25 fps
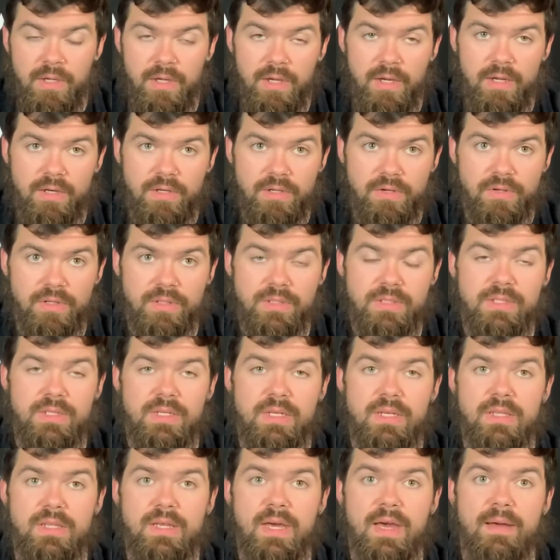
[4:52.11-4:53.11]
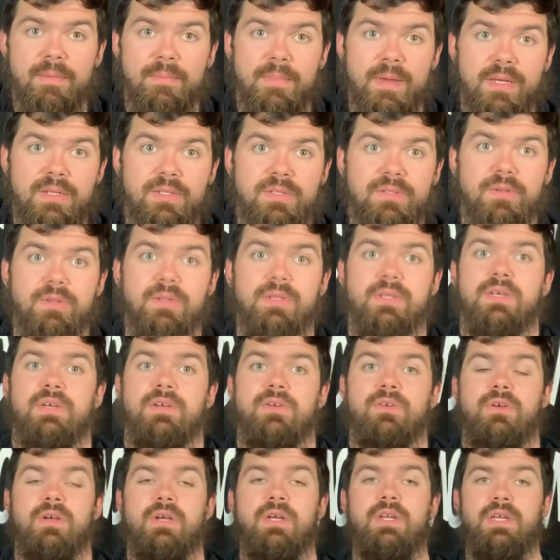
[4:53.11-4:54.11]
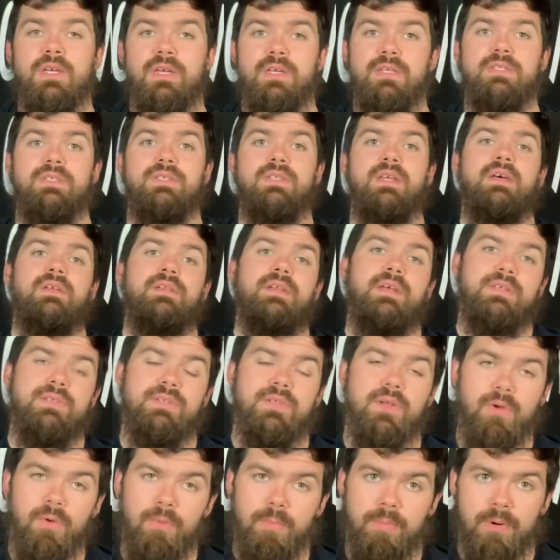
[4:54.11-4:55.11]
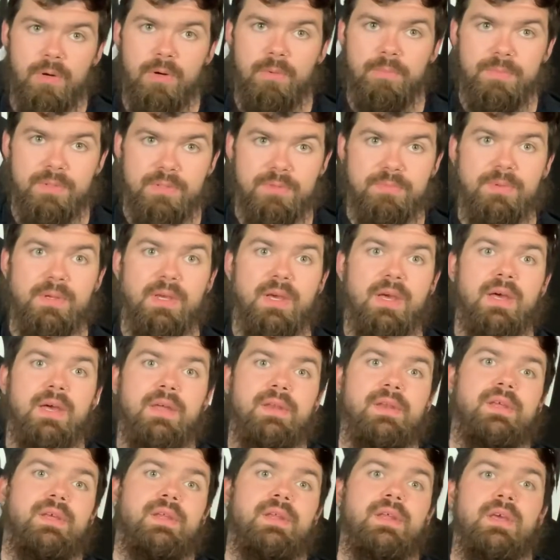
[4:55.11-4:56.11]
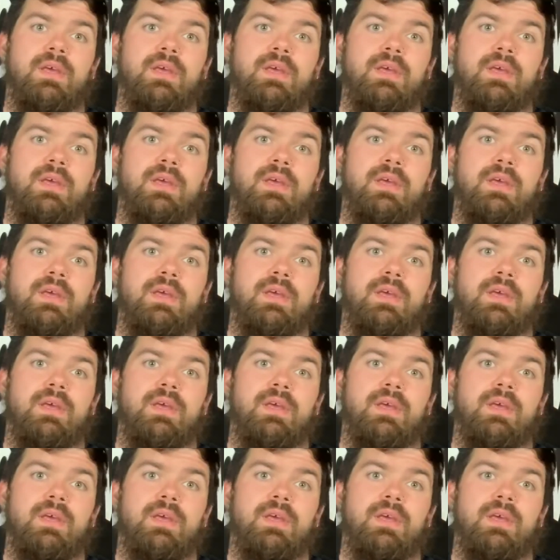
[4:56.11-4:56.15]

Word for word: And you can see that based on the ingredients, that that's the whole purpose behind it.